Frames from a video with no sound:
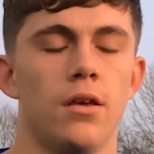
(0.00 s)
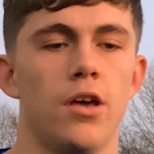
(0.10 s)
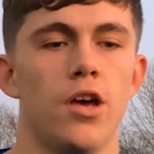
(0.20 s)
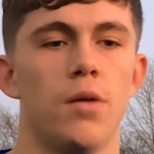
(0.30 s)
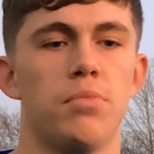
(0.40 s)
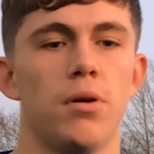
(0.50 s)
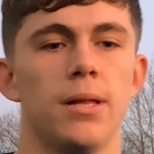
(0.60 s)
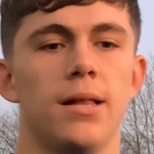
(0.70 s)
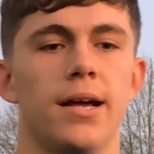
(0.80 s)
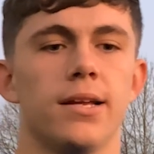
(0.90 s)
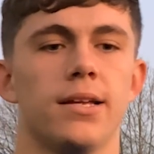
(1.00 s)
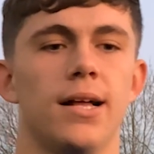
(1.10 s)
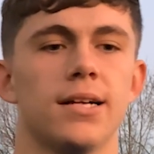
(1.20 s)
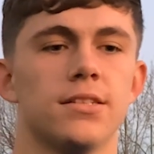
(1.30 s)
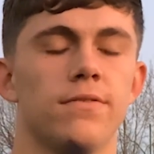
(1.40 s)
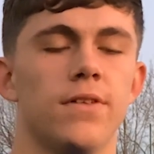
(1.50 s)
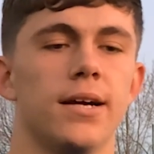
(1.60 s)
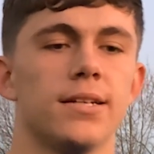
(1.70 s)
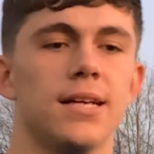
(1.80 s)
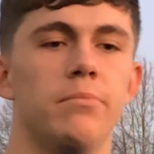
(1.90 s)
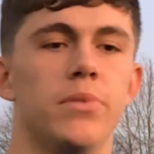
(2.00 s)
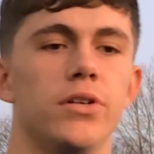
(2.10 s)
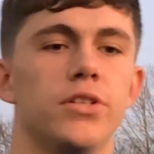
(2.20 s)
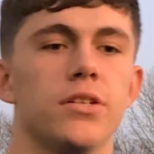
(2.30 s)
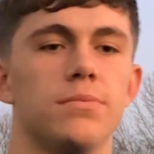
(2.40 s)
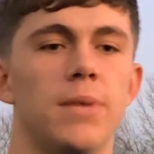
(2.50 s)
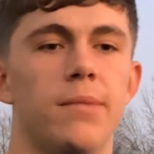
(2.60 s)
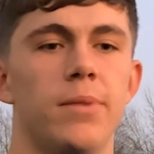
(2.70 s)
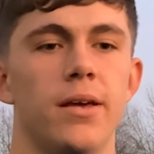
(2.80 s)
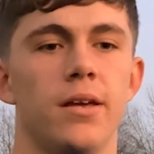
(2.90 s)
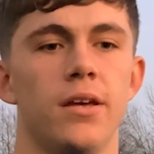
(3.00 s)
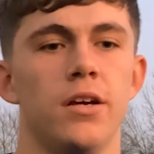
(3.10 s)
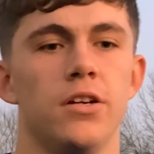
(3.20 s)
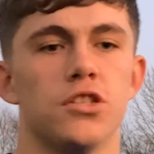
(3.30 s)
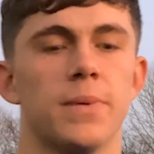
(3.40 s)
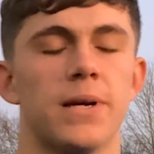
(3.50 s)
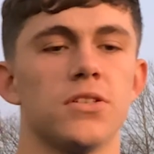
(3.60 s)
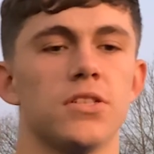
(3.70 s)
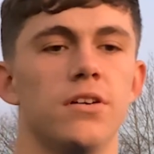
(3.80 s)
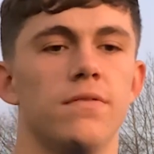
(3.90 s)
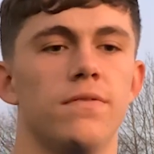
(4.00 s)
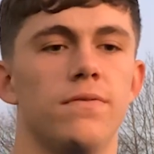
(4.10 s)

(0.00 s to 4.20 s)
Uh, probably like your likes of like Sam Burgess maybe just because of